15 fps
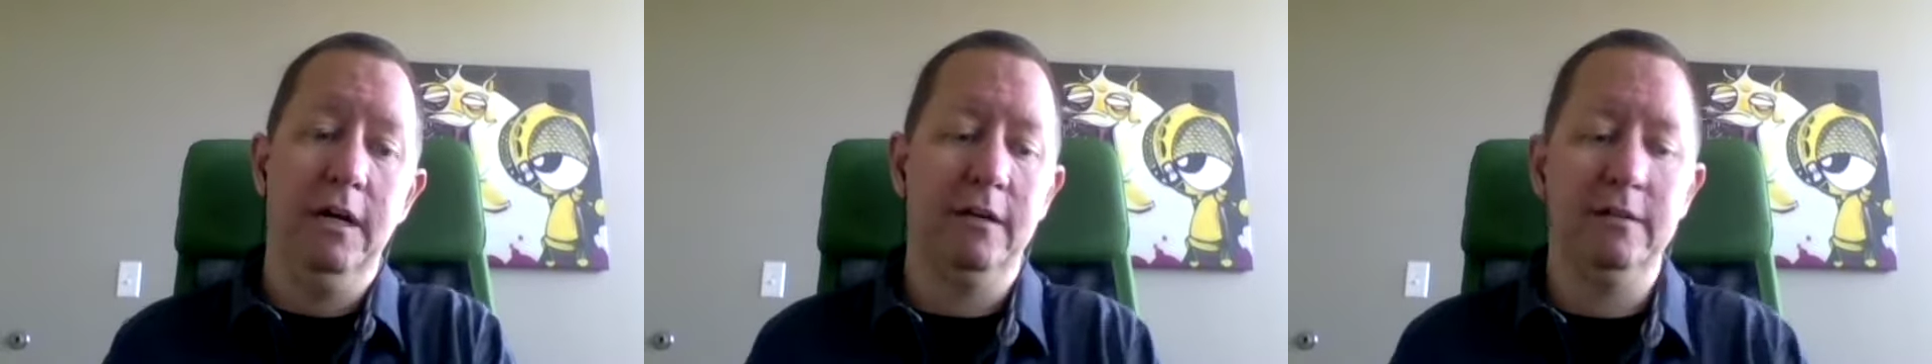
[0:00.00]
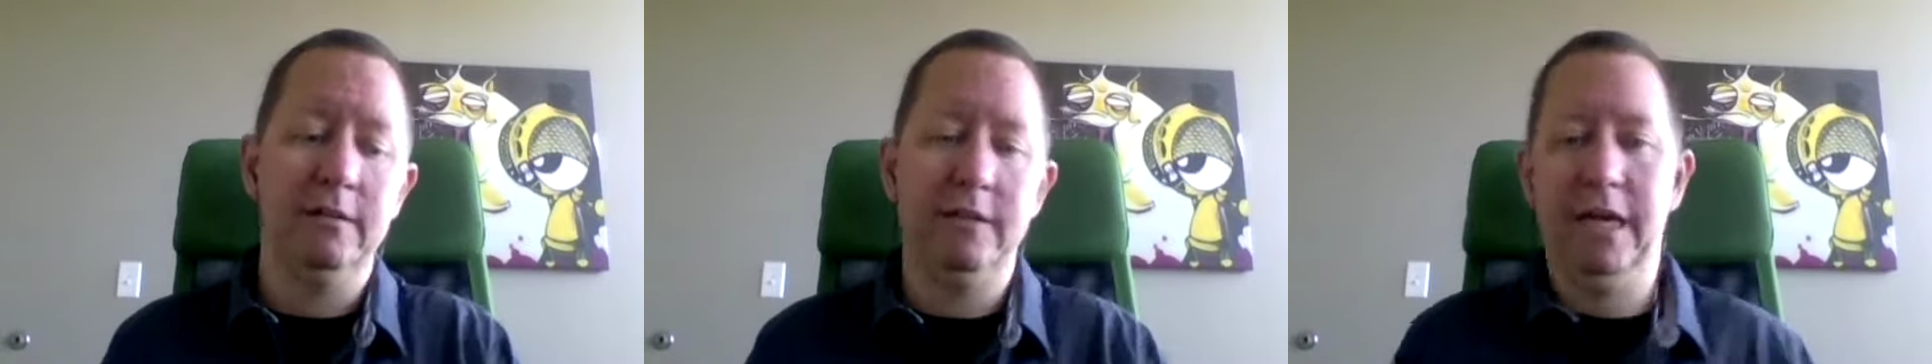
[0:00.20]

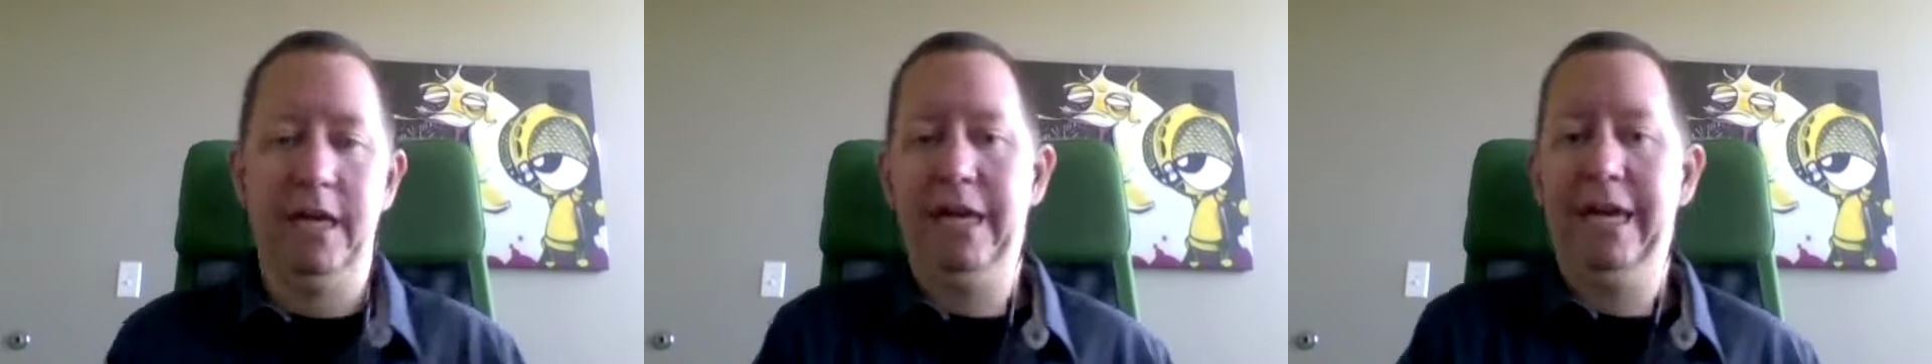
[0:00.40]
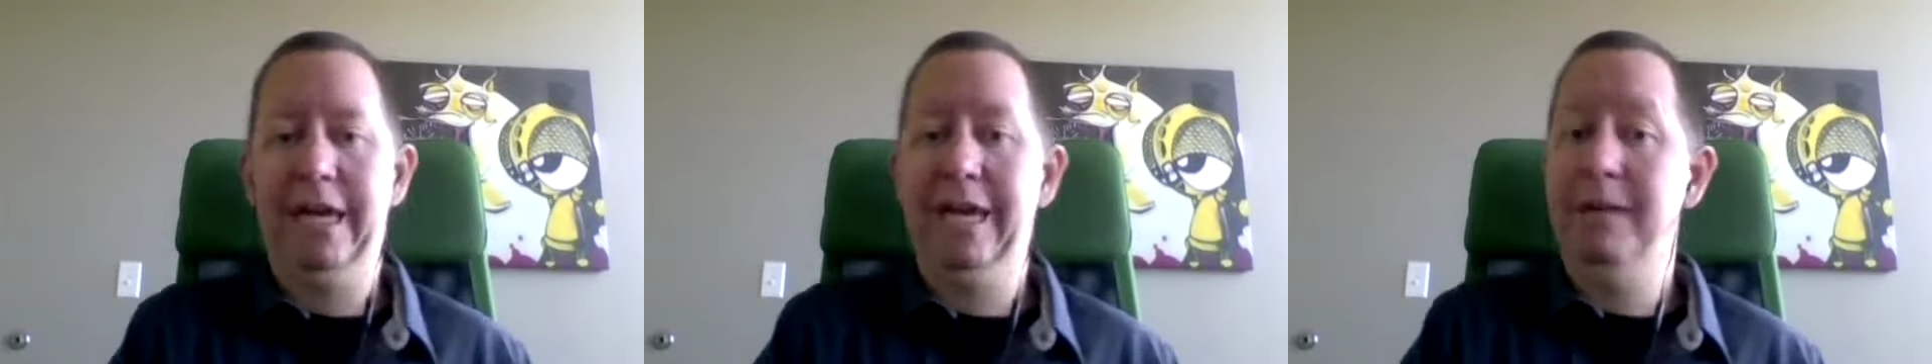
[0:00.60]
Because
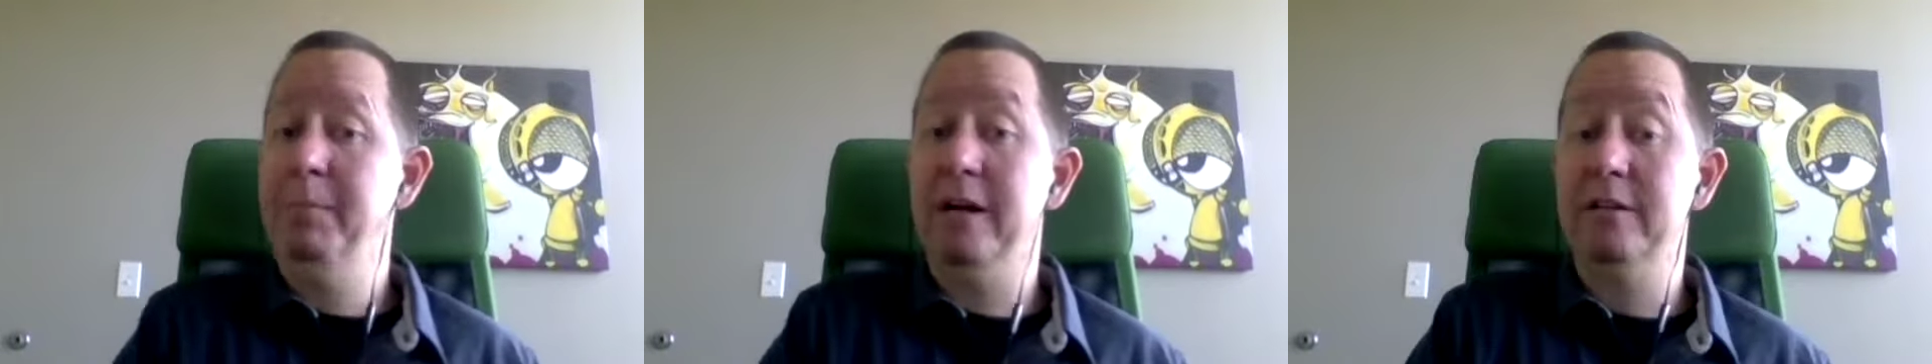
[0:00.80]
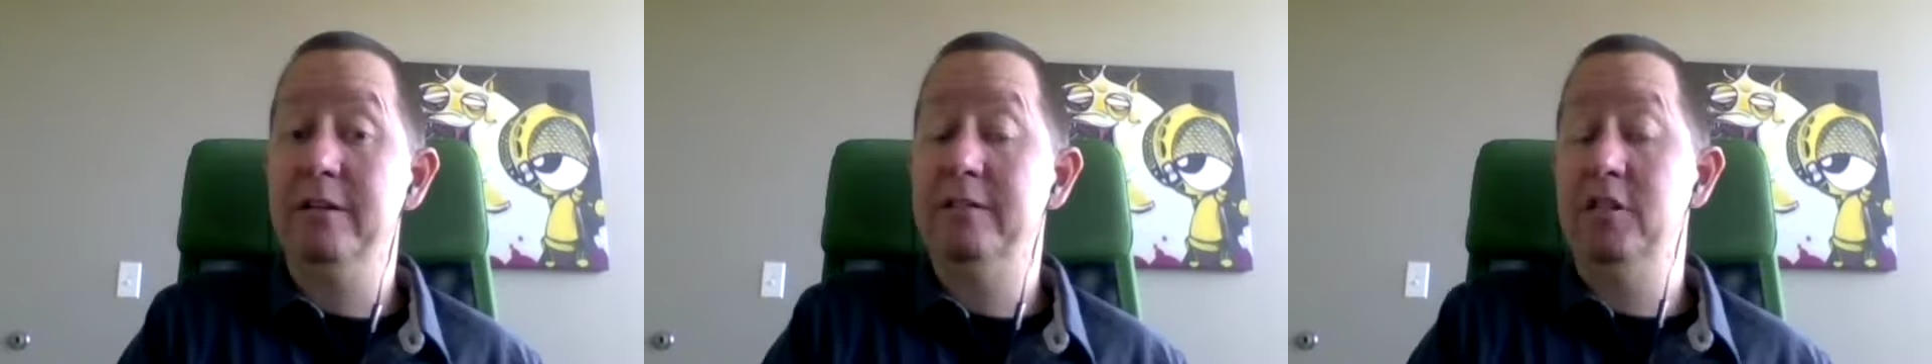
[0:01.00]

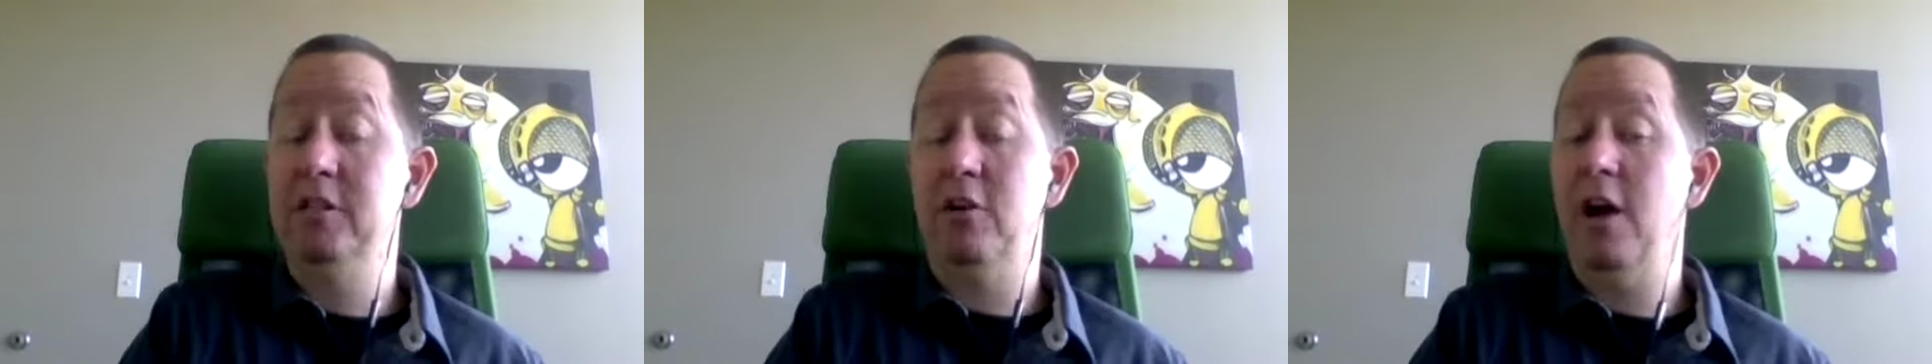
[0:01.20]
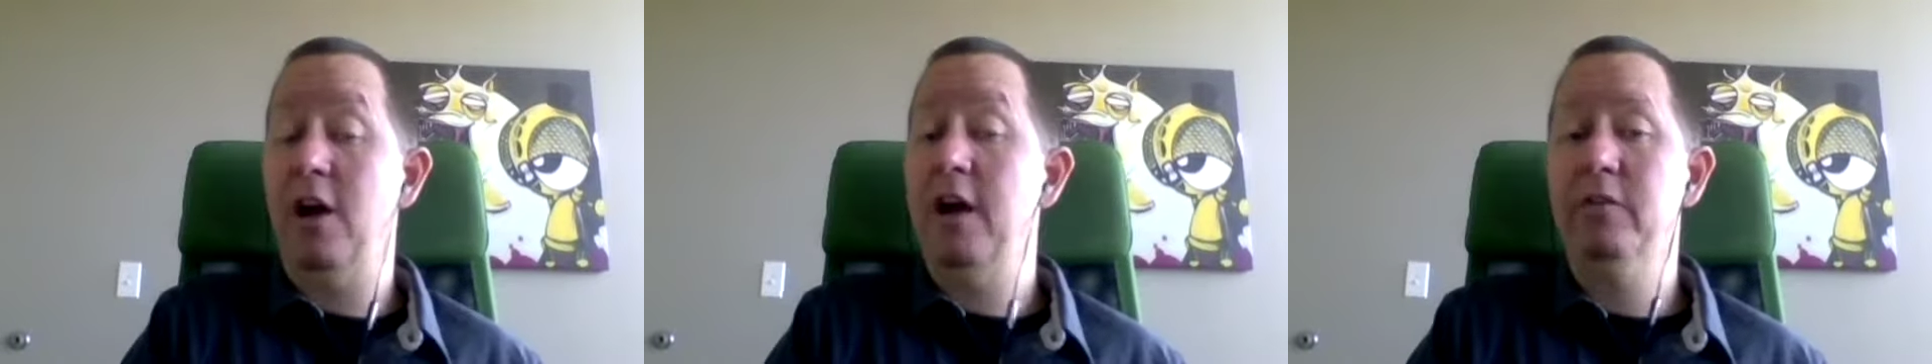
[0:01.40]
email is a
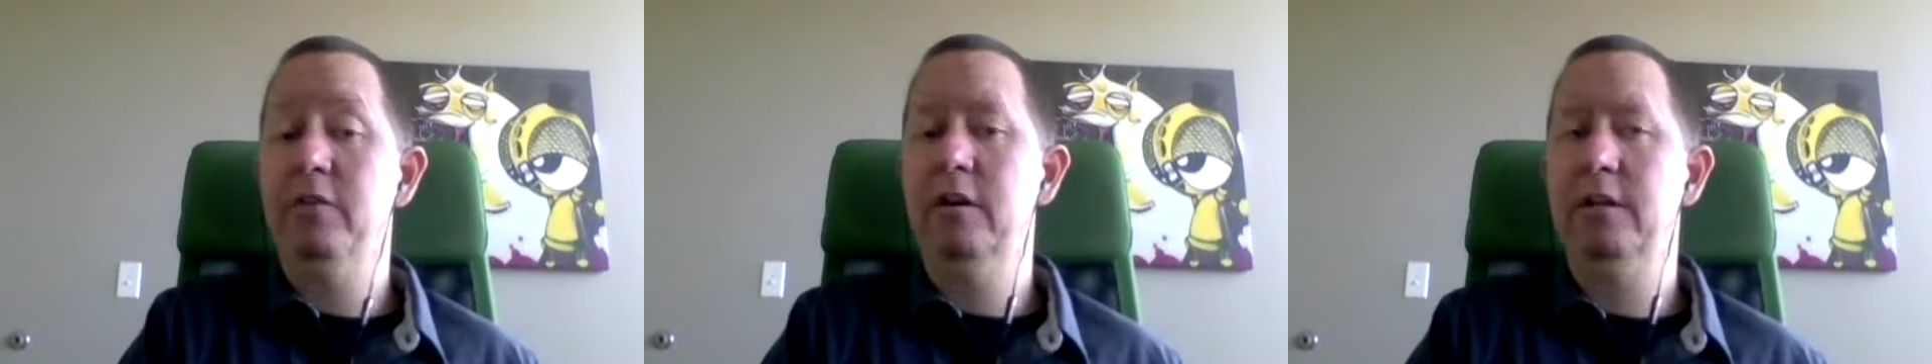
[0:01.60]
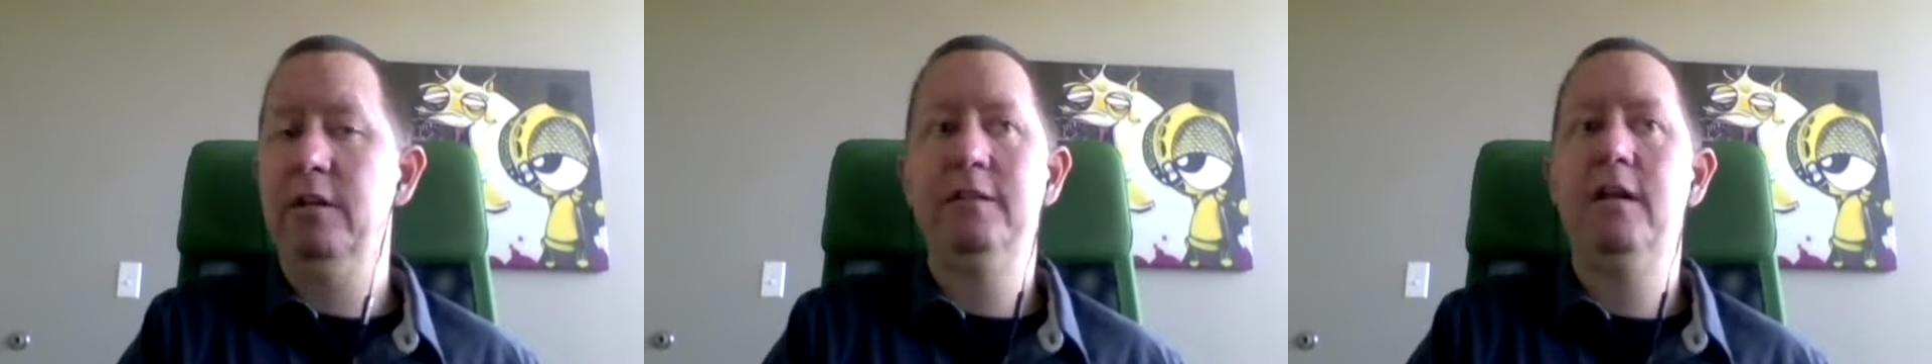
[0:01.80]

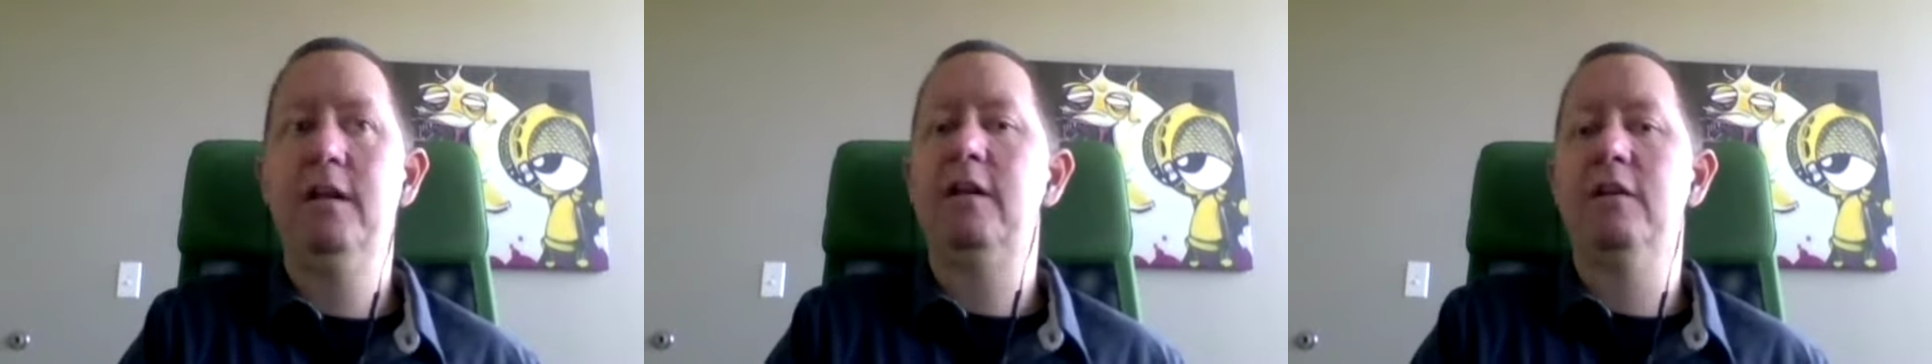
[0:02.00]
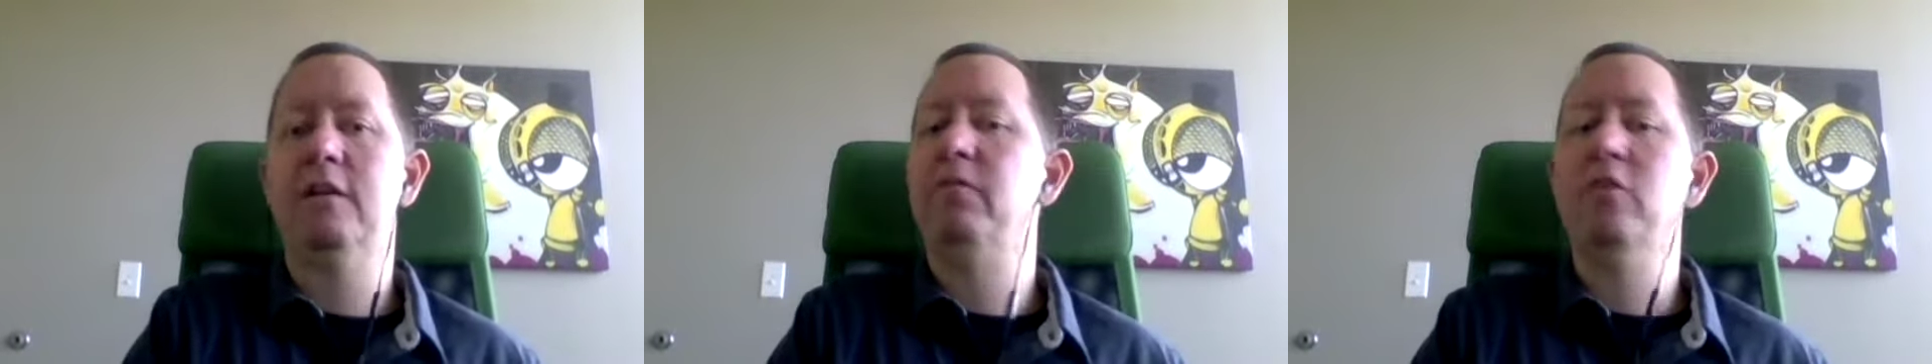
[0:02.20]
driver. It's
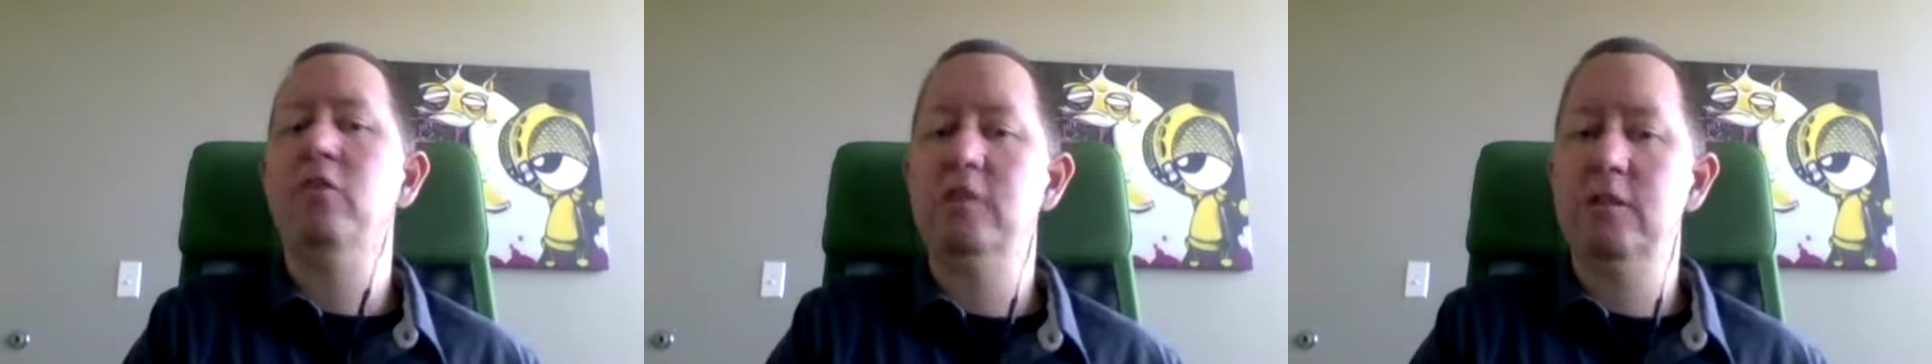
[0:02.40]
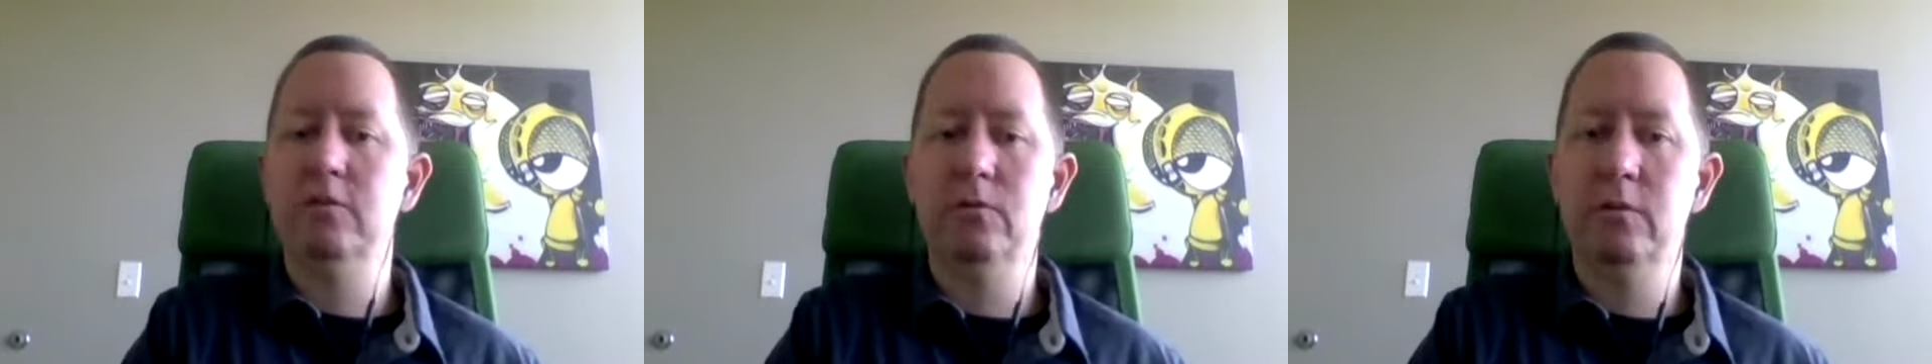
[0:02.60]
not a
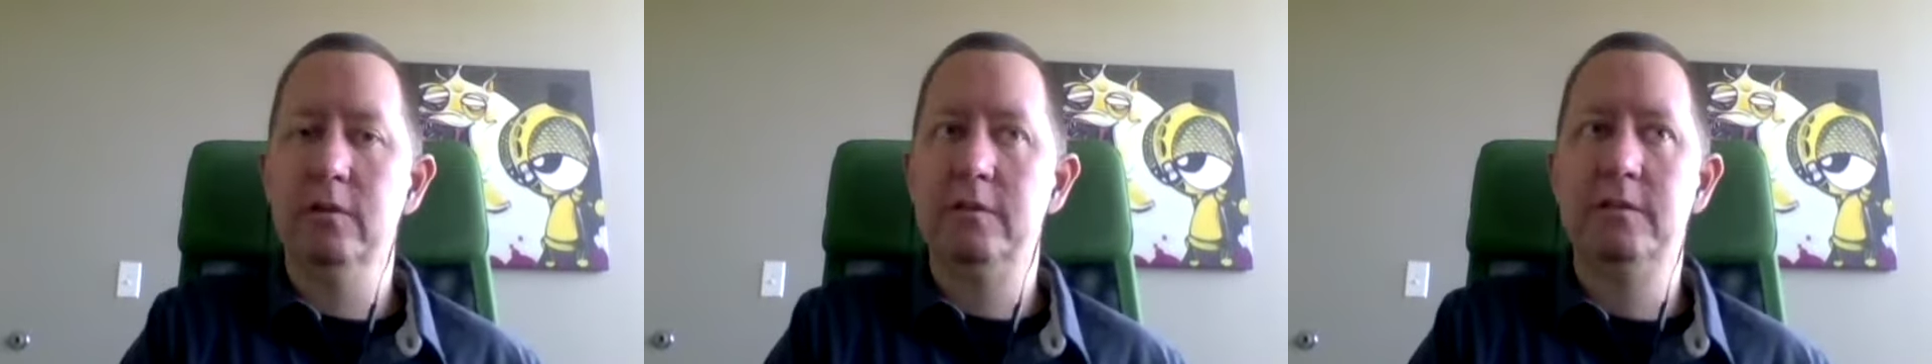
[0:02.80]
conversion tool.